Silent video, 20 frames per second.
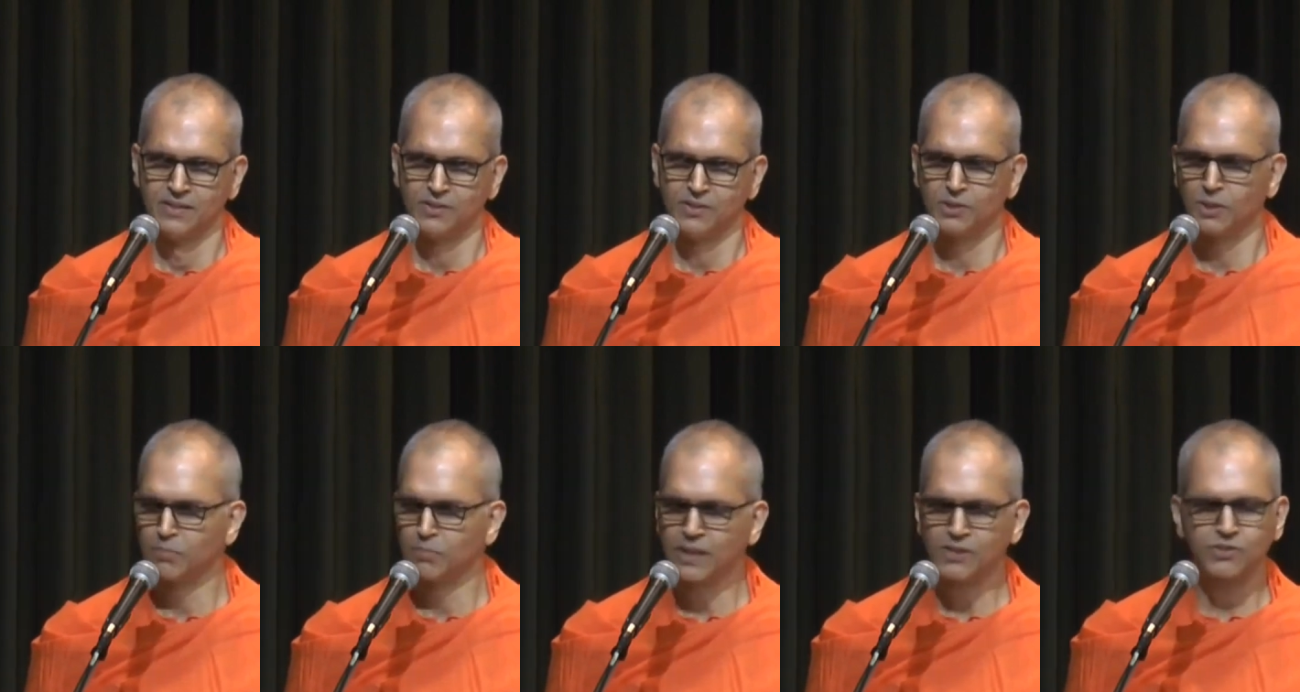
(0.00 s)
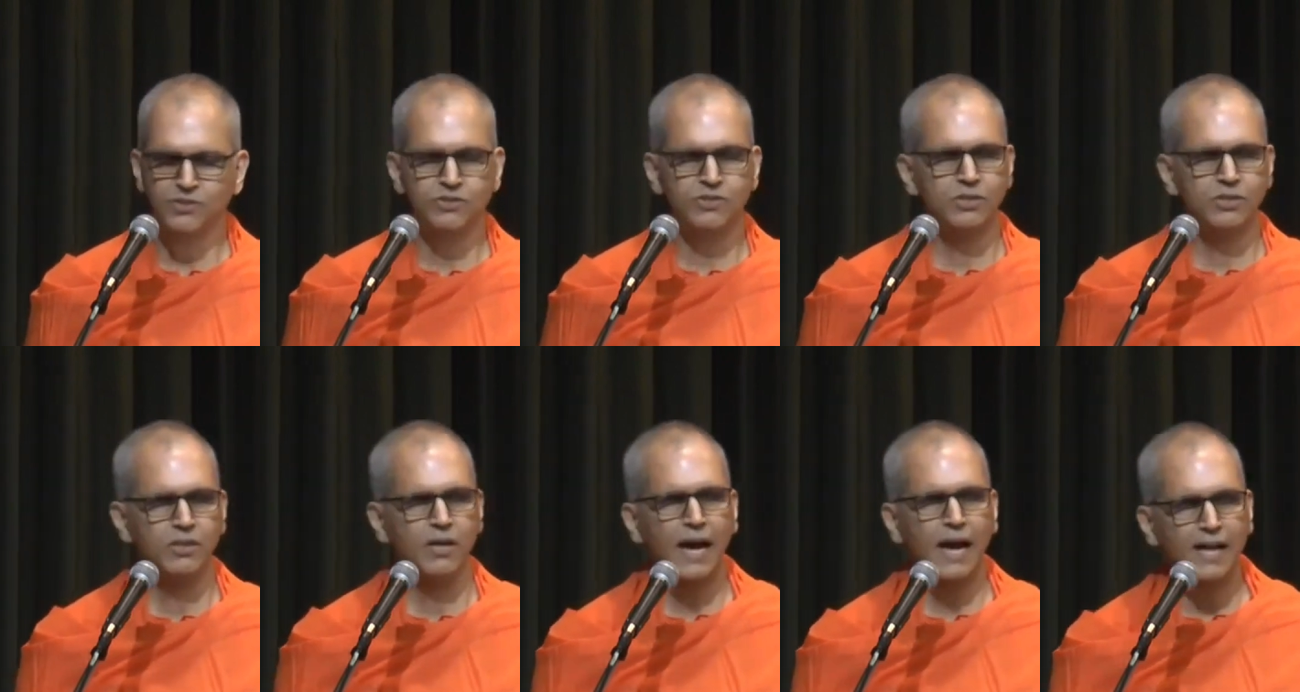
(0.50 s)
The best
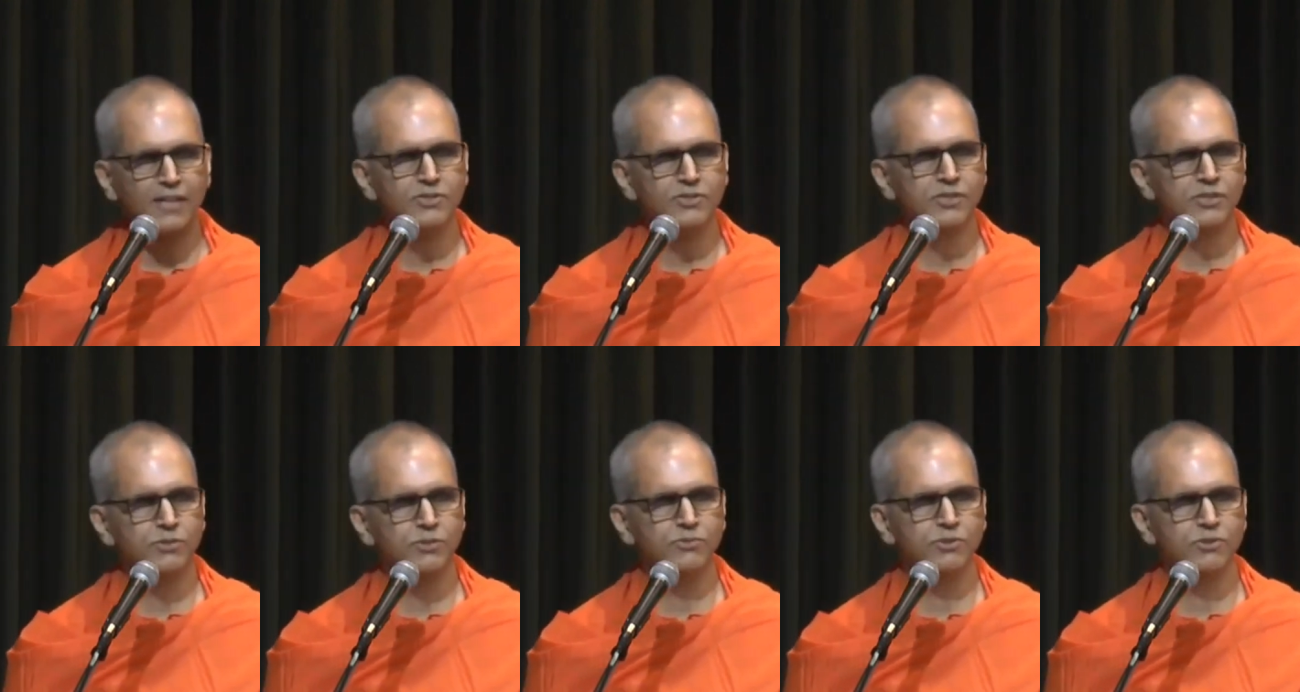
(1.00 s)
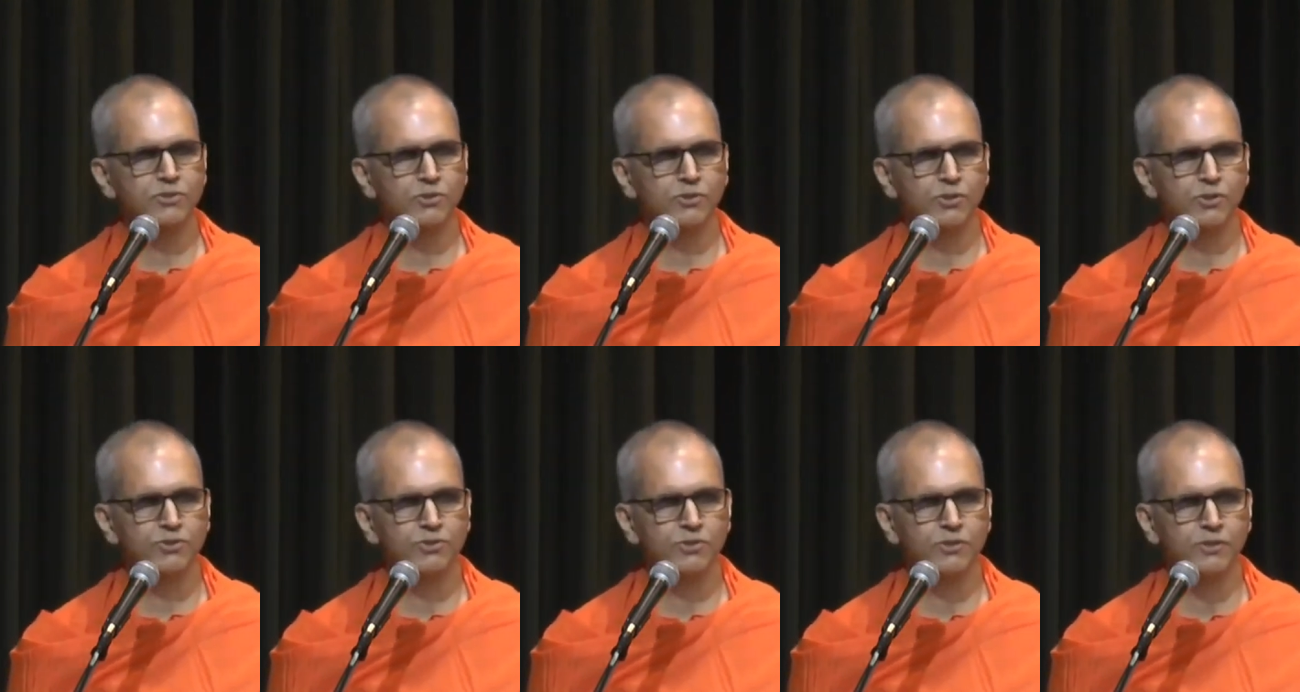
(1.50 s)
answer to this
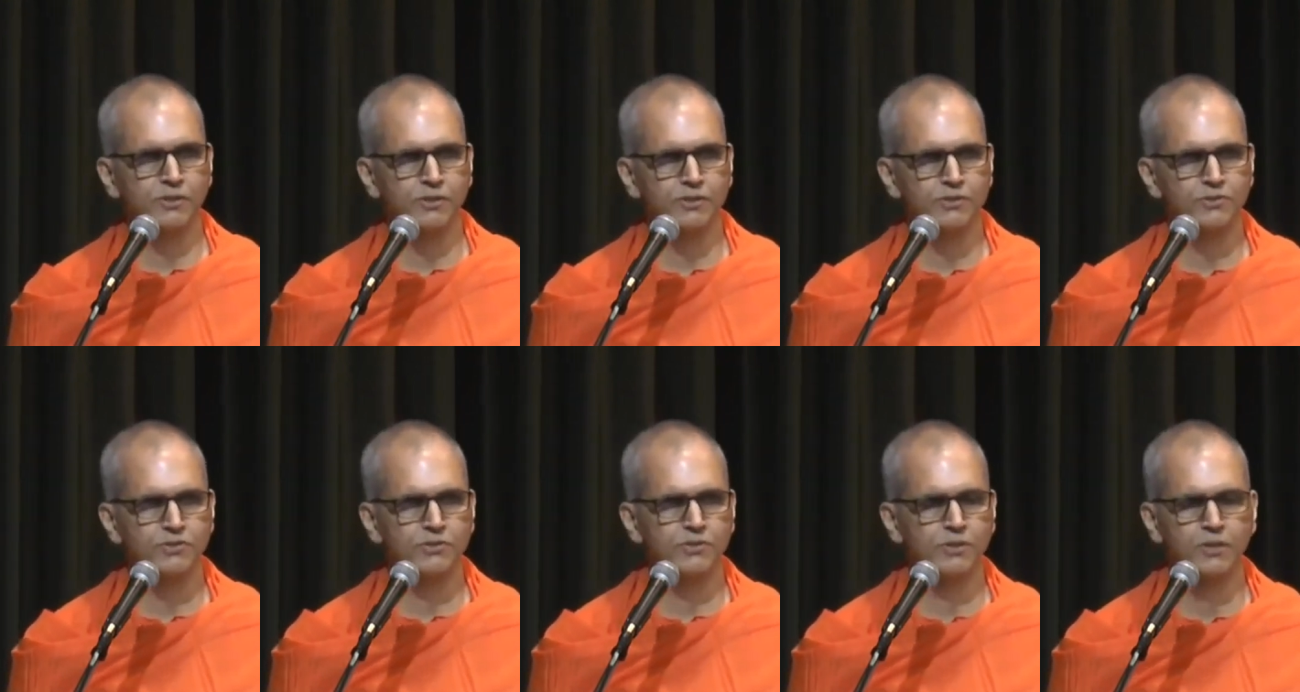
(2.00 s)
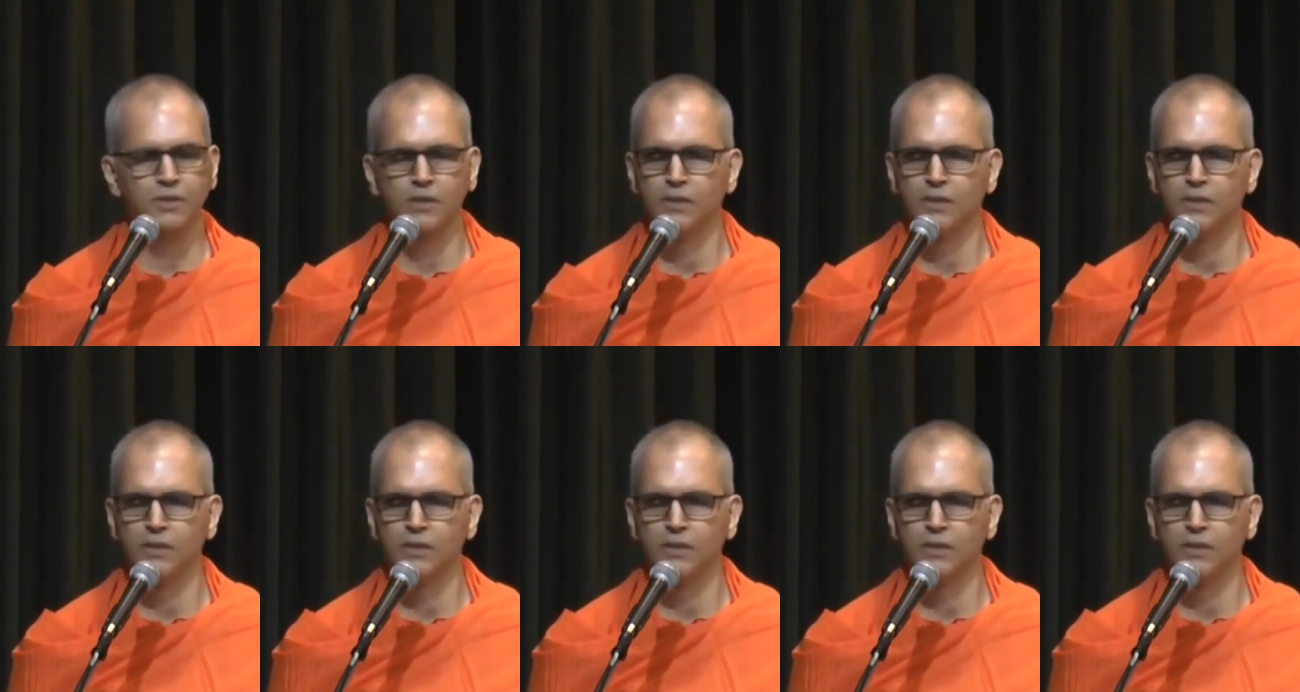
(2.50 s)
question is,